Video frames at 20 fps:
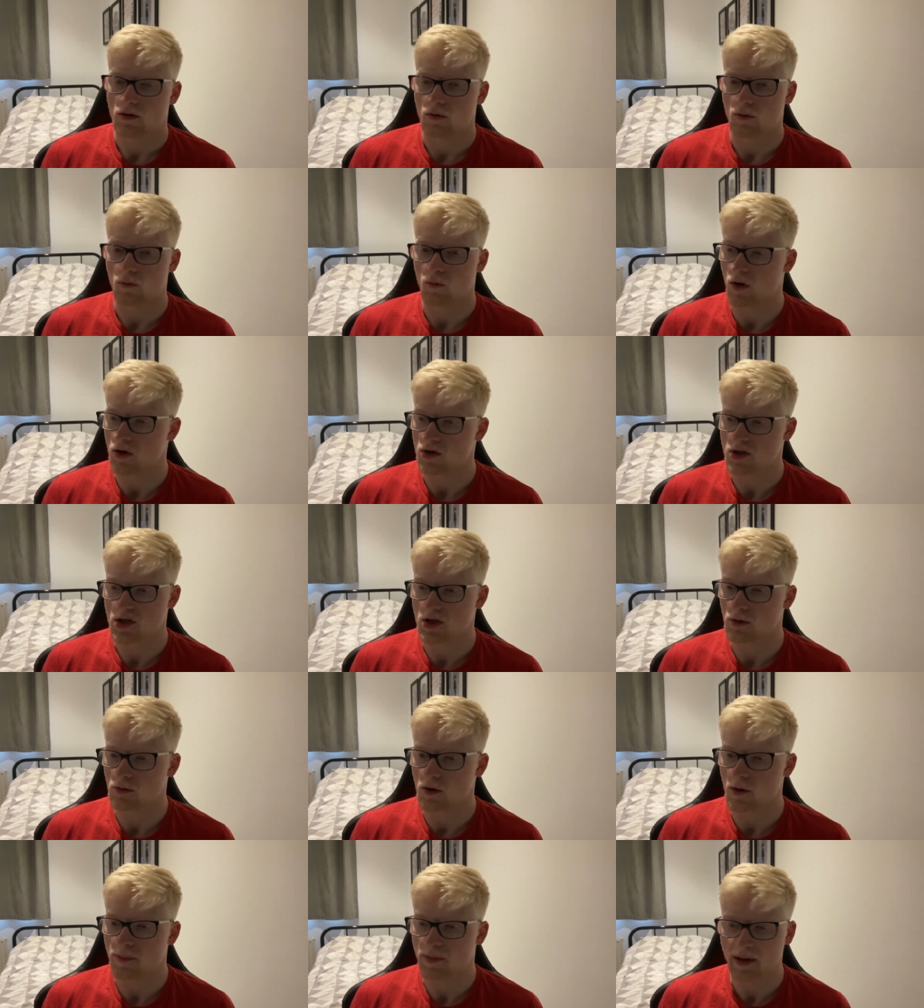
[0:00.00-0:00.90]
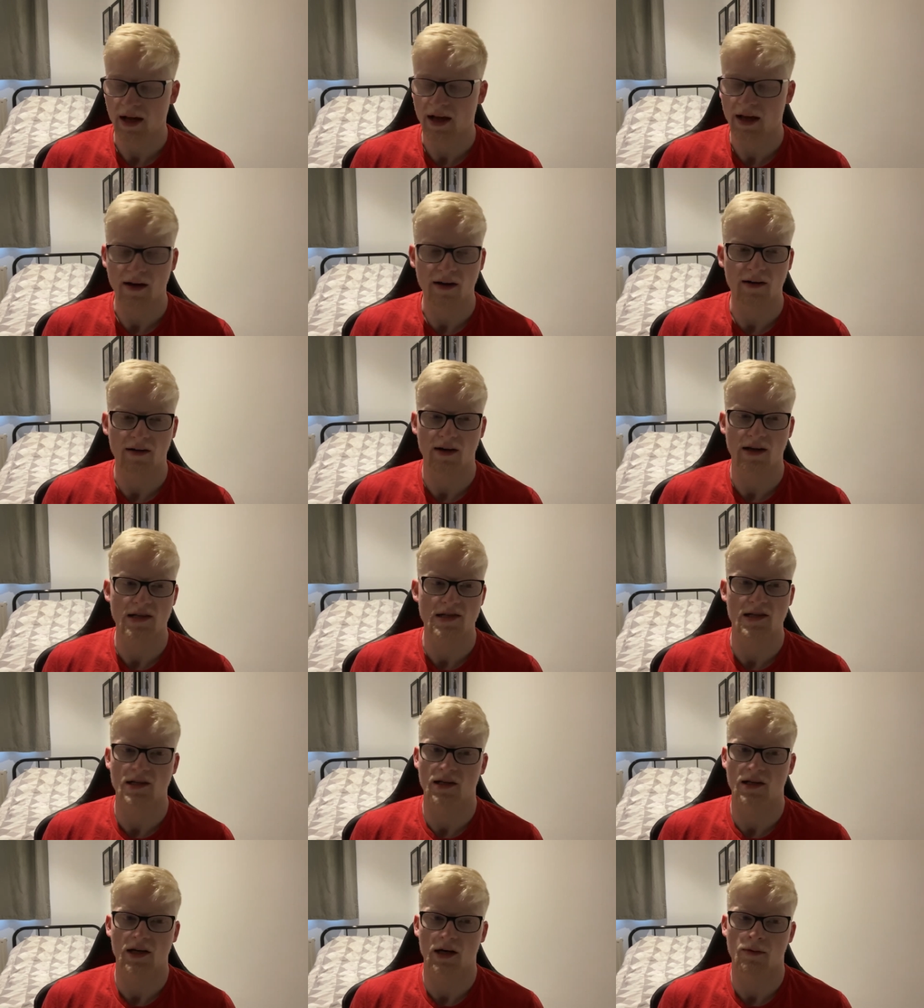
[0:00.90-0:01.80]
What sort of player is
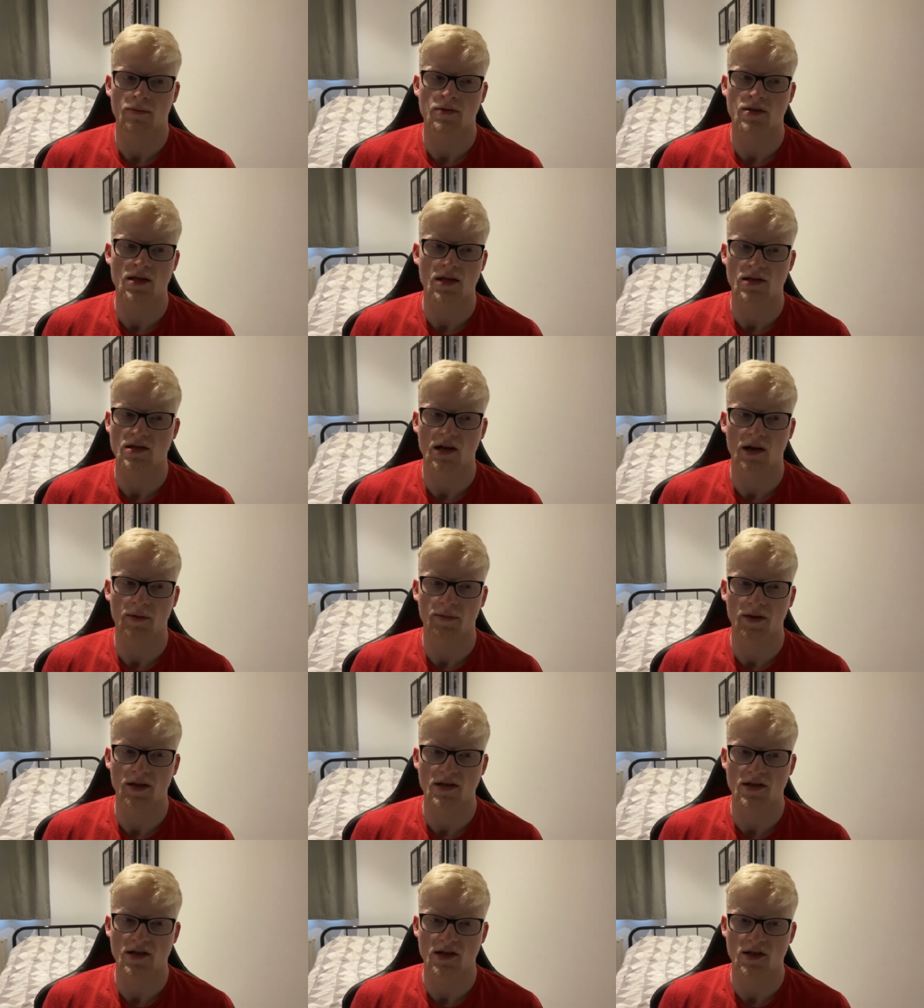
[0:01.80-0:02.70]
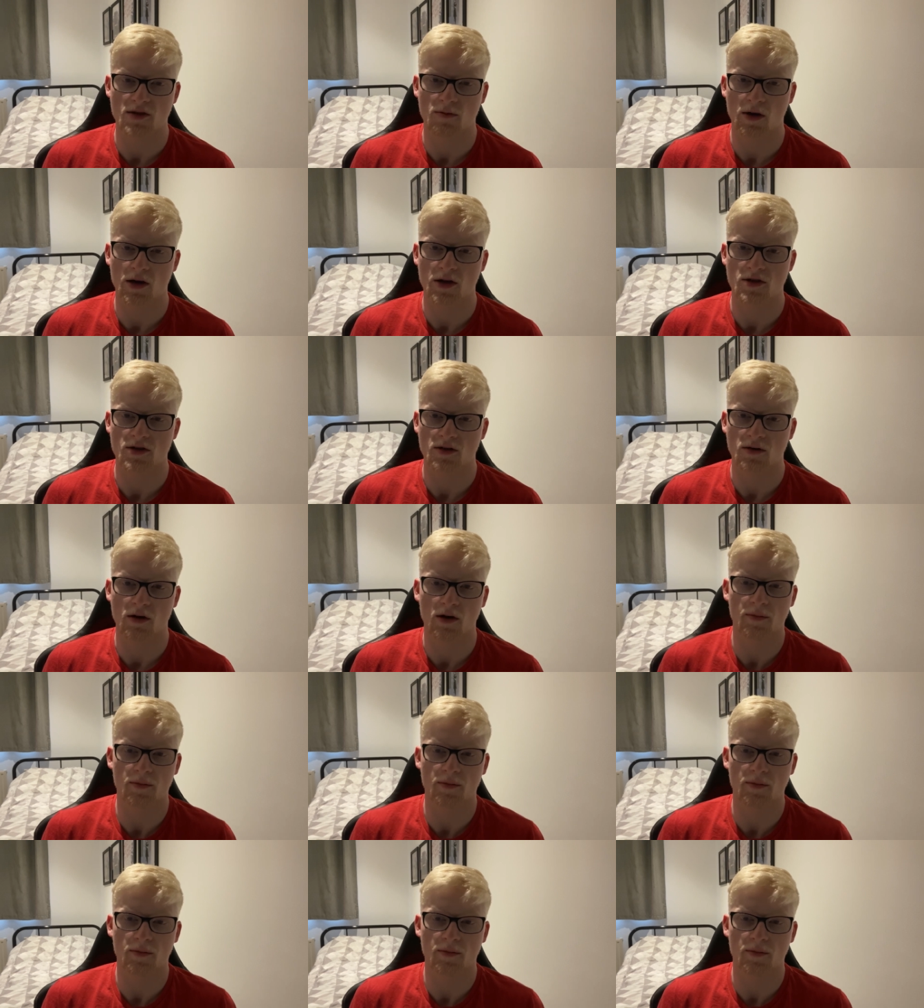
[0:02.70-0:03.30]
going to come to this club in this situation?